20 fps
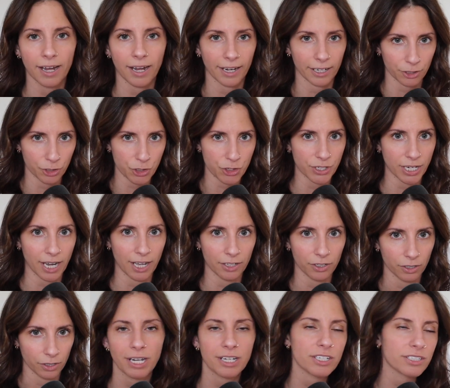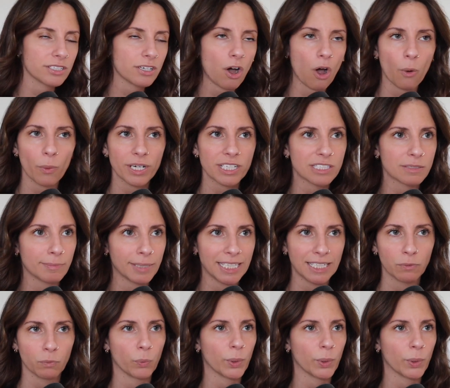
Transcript: I understand that doesn't always mean